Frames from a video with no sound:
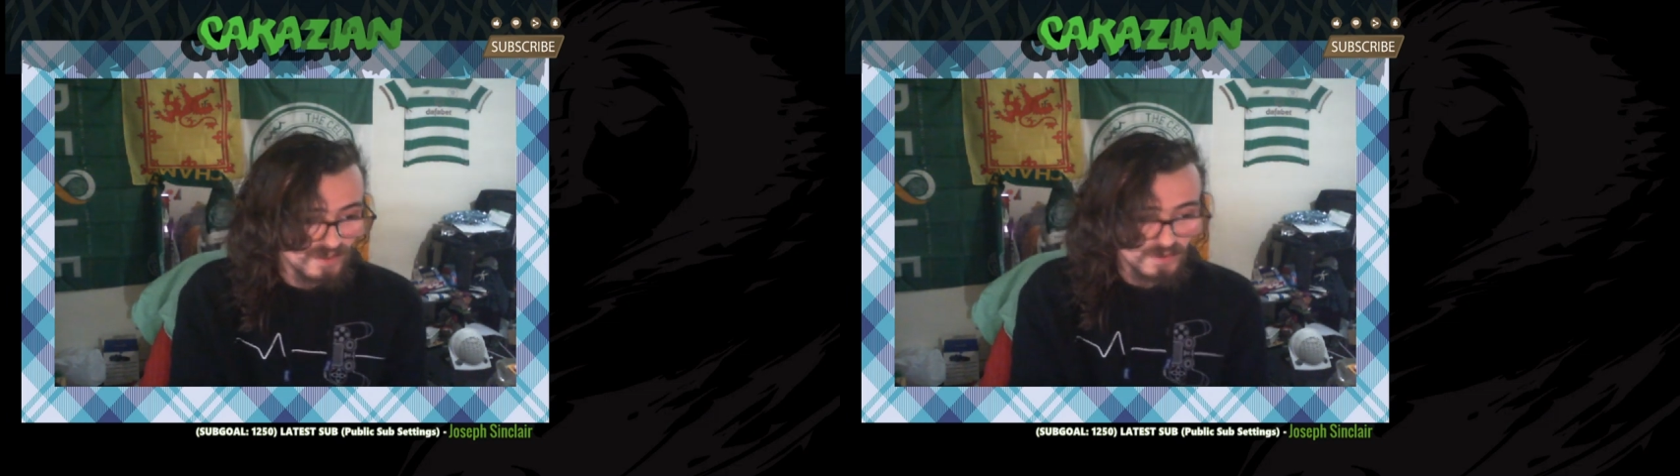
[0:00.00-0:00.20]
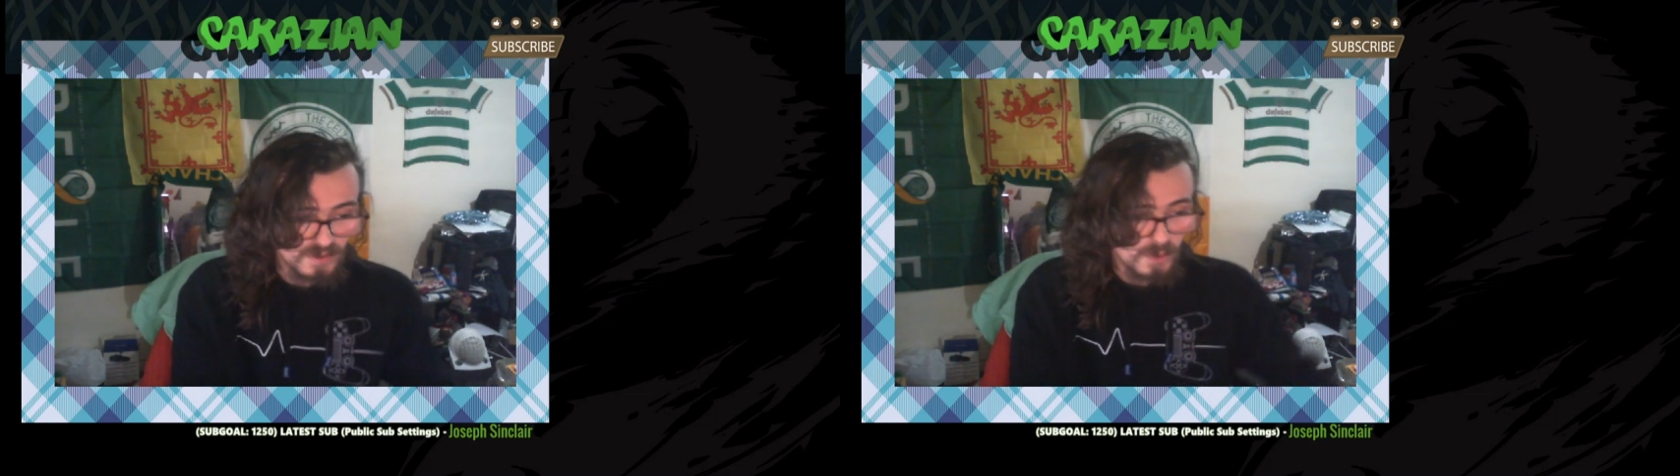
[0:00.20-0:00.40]

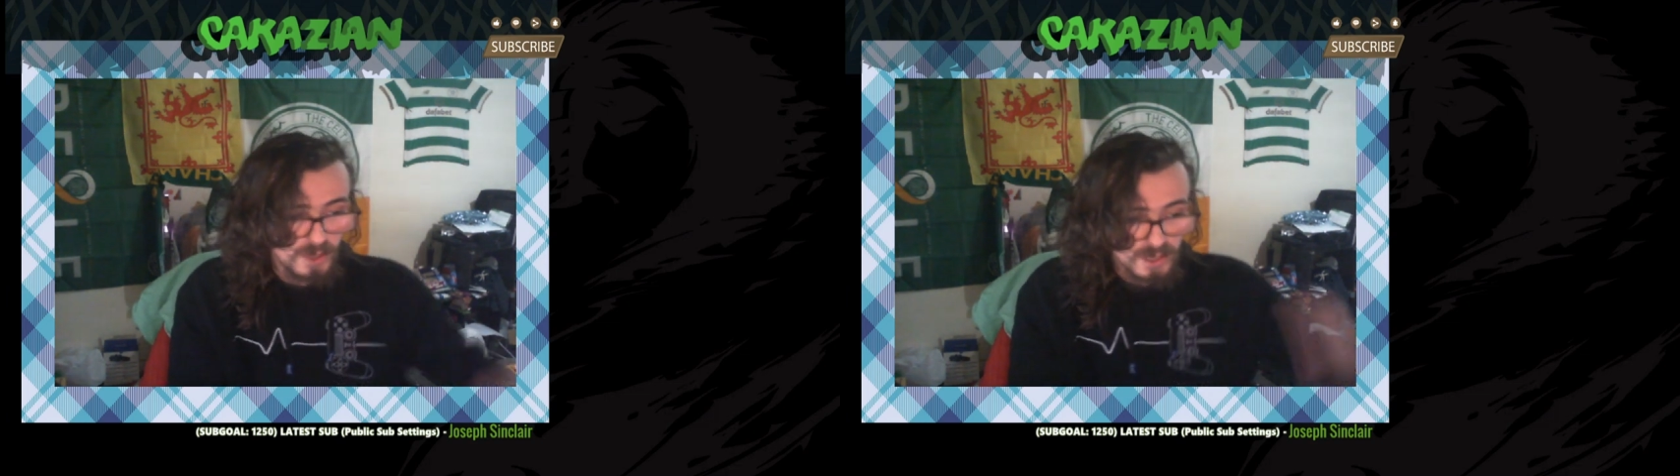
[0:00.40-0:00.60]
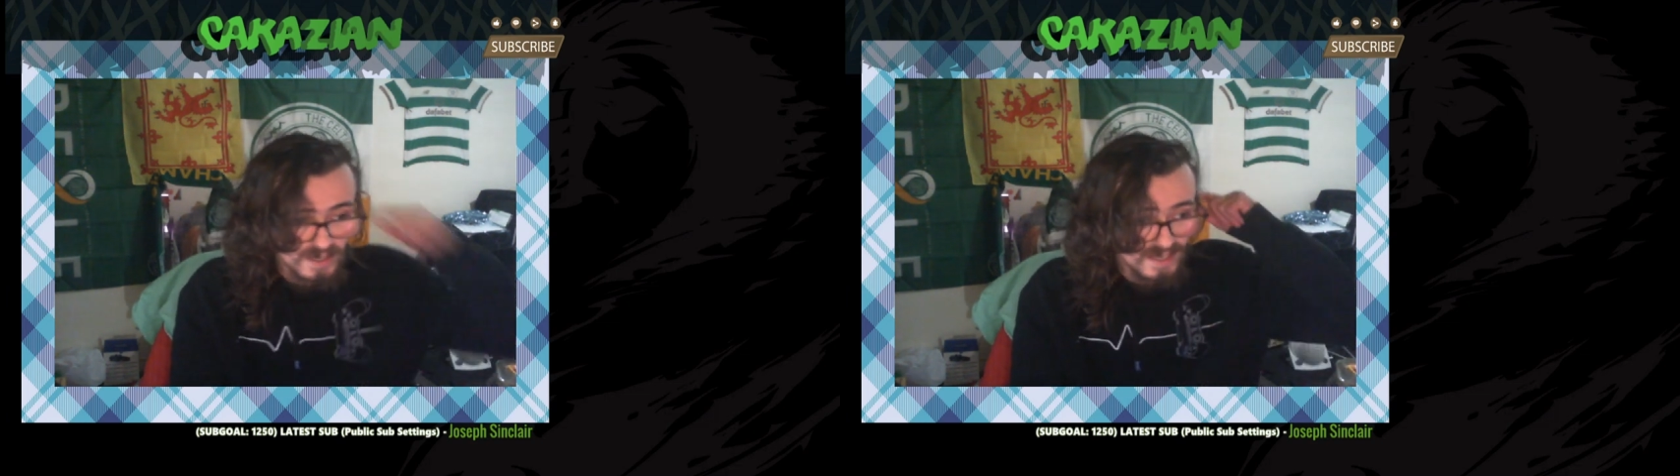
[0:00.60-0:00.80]
It was a
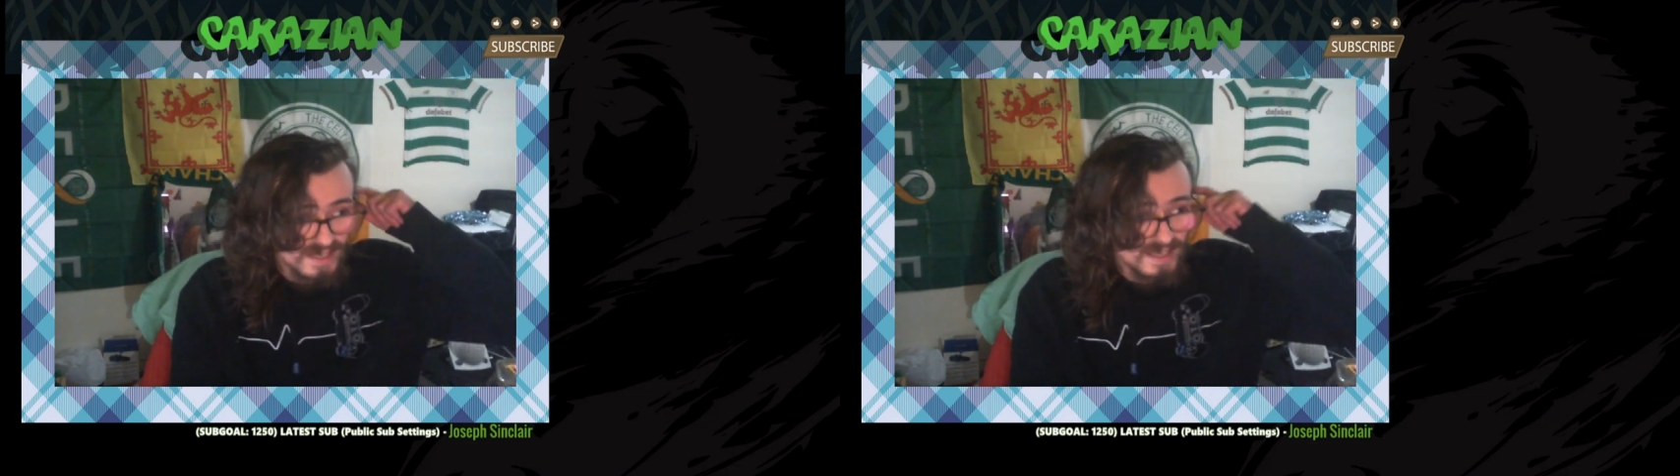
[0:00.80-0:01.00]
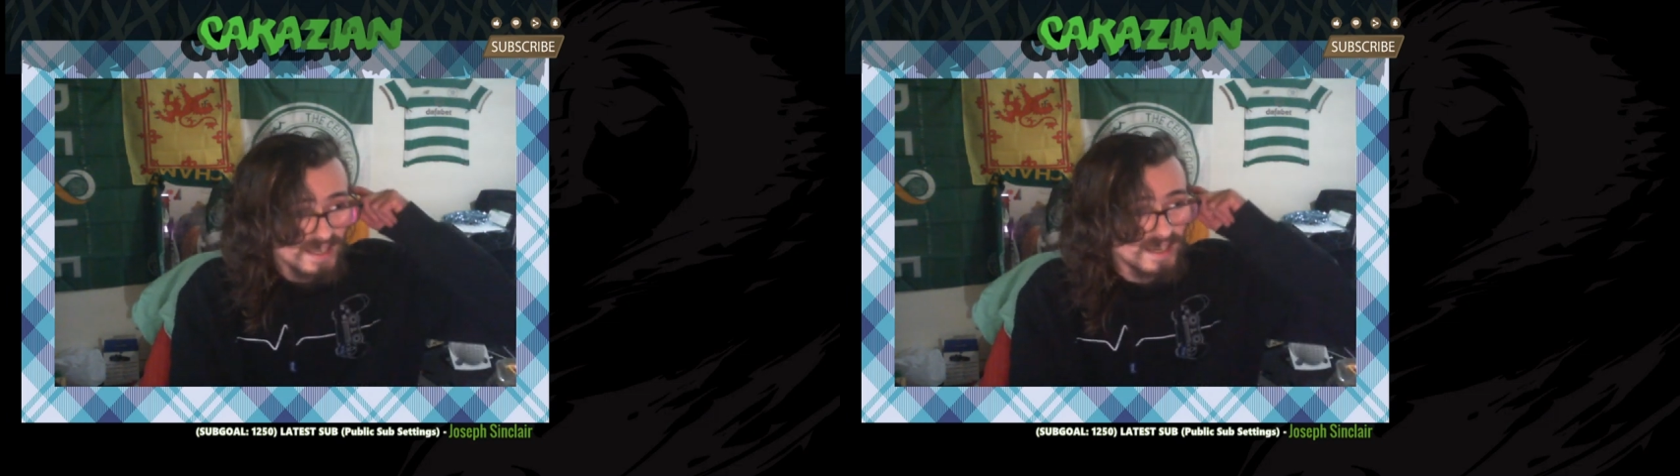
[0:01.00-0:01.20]
pretty
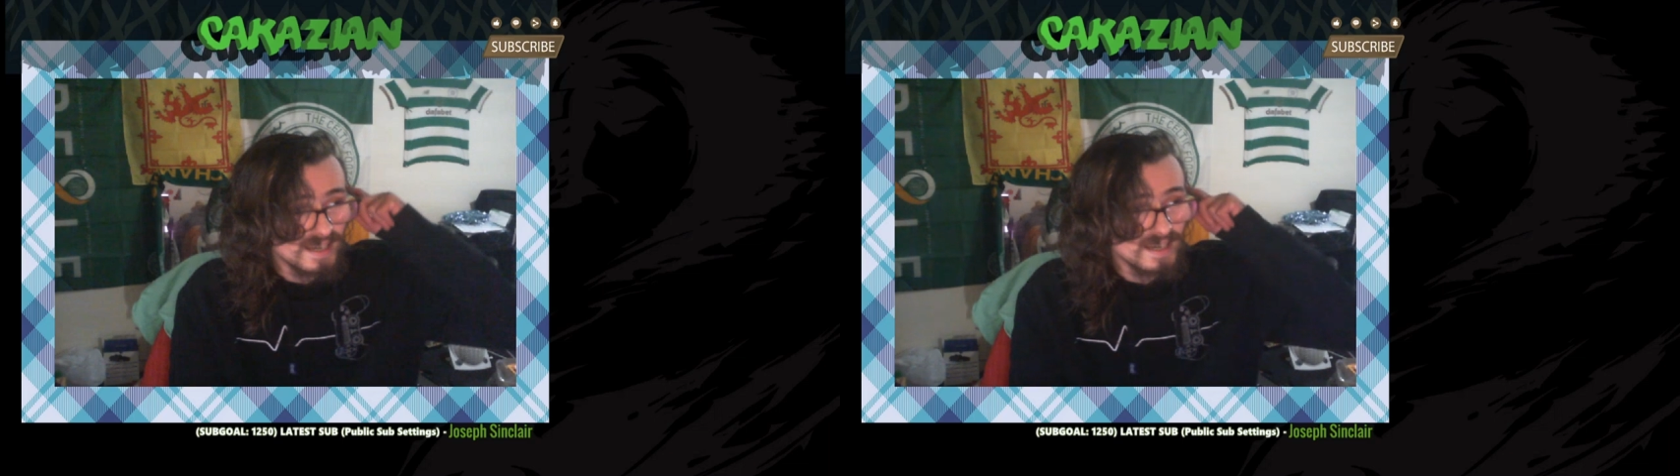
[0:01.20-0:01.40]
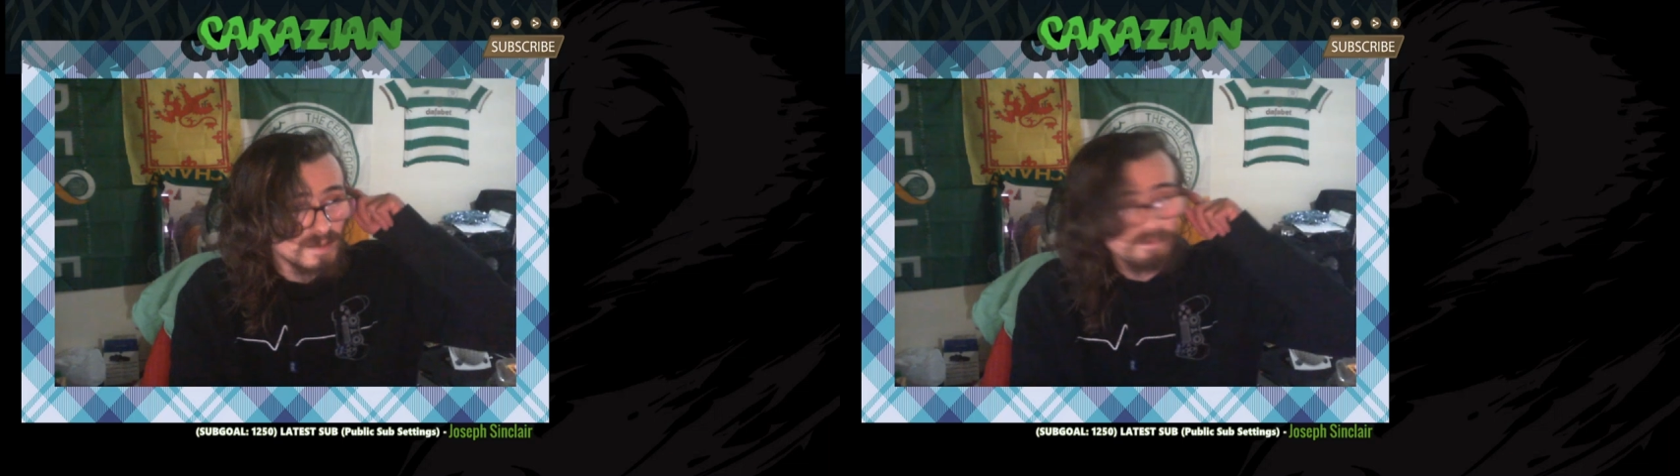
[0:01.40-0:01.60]

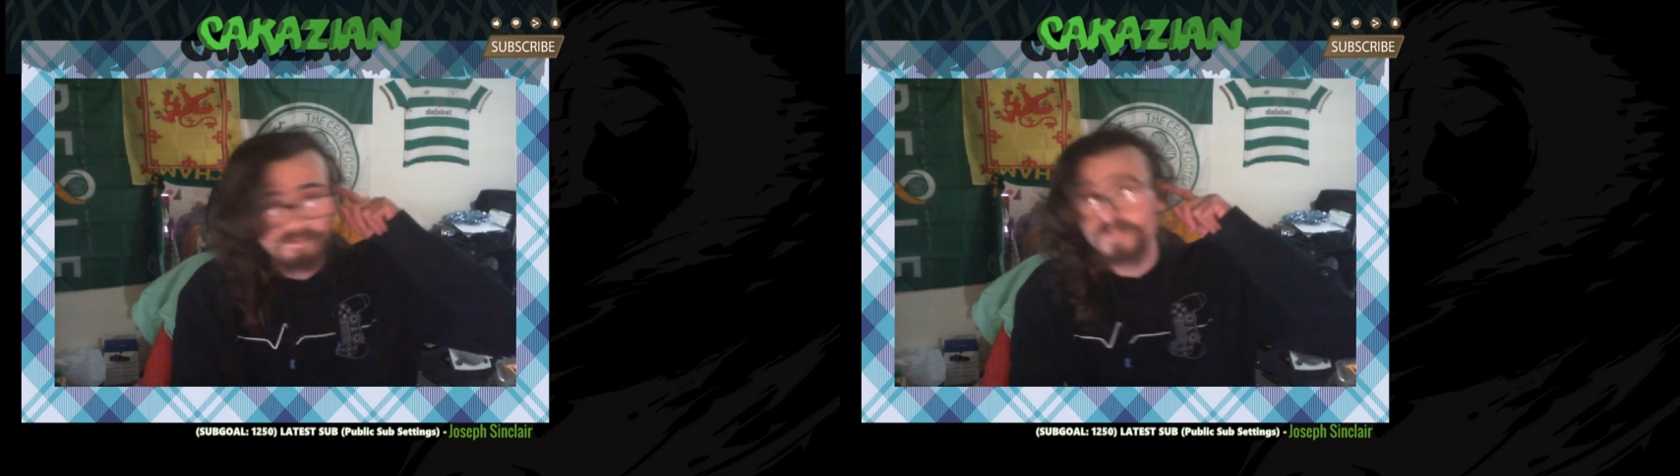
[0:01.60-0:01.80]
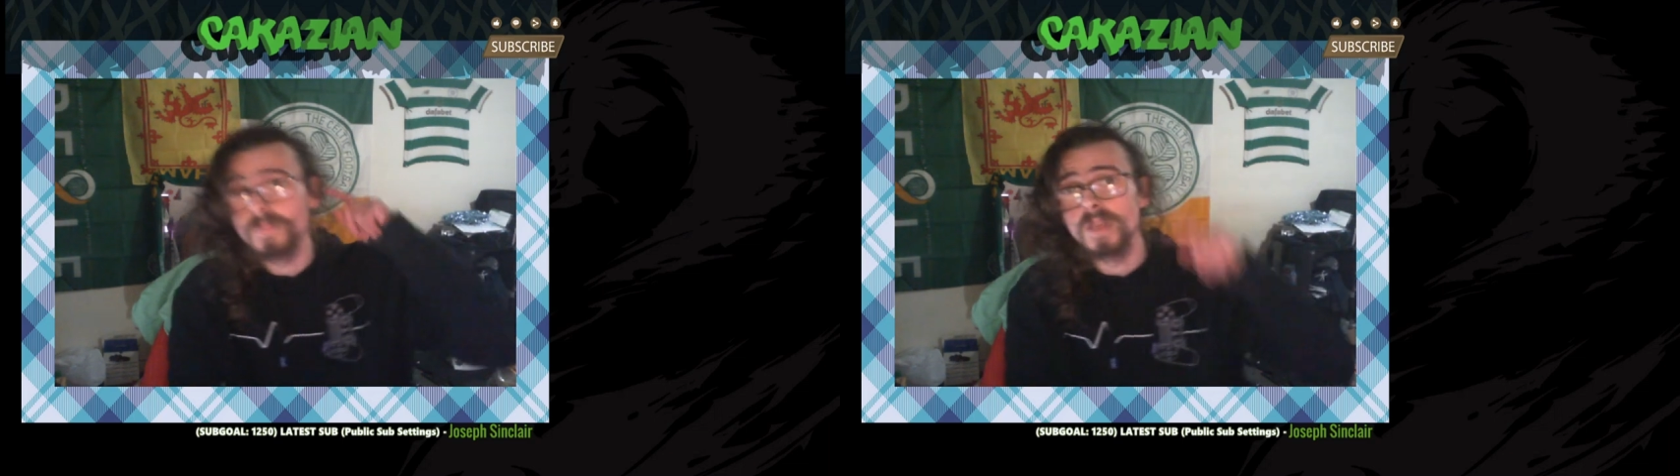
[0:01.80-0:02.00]

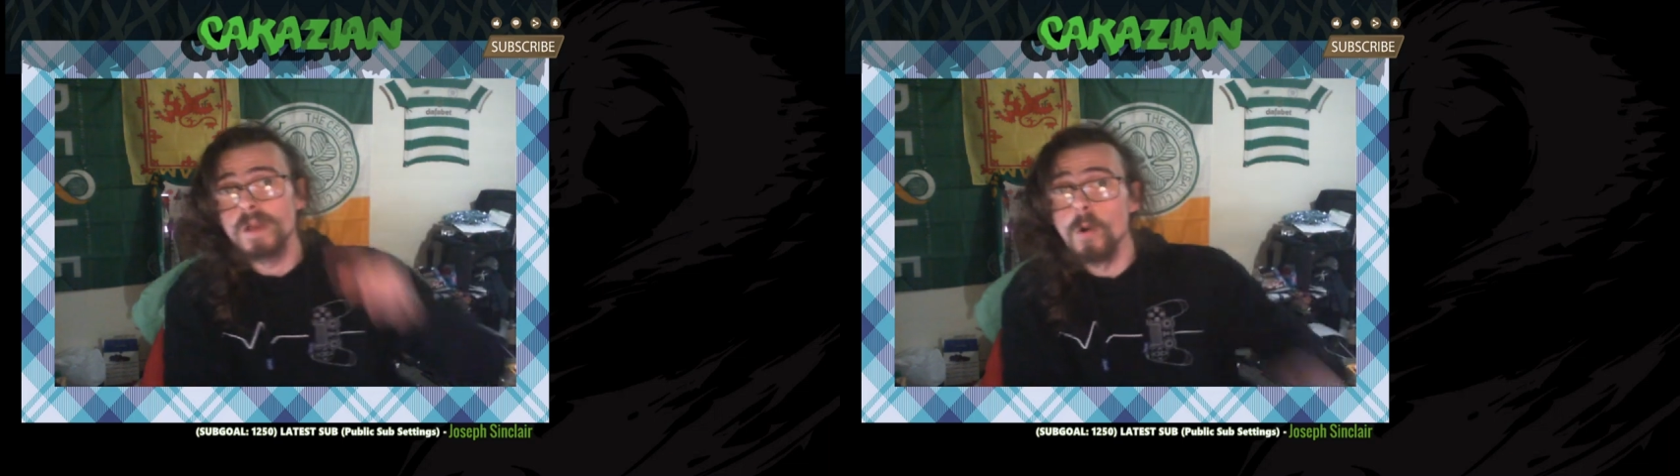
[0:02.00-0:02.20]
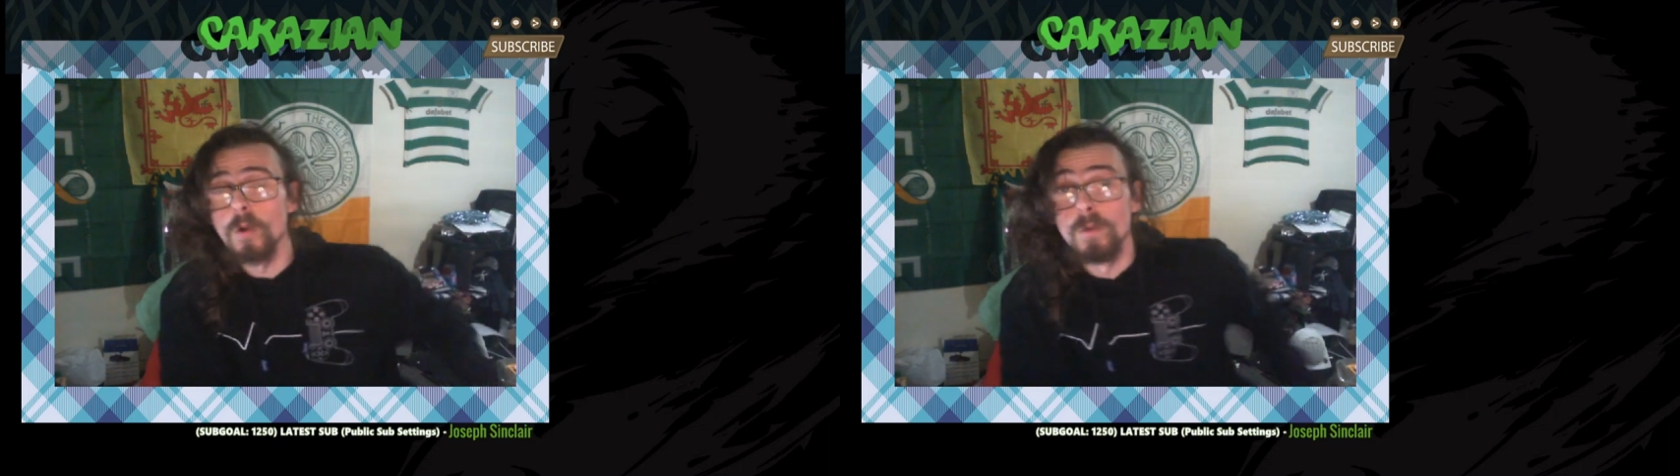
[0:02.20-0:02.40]

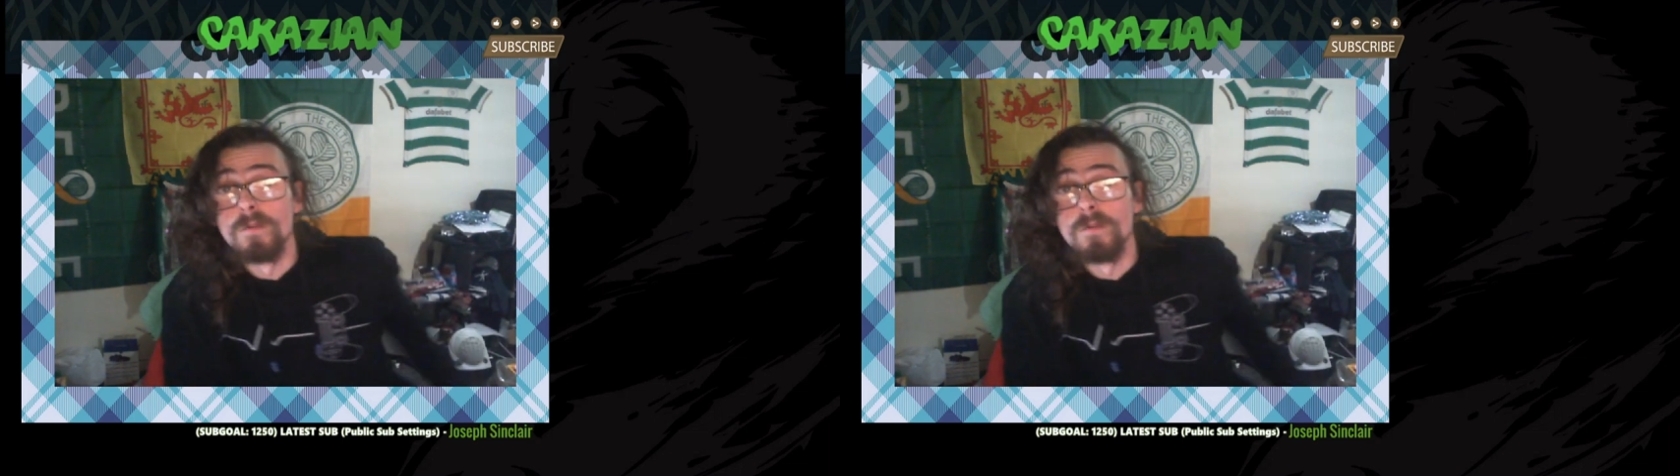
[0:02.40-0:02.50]
all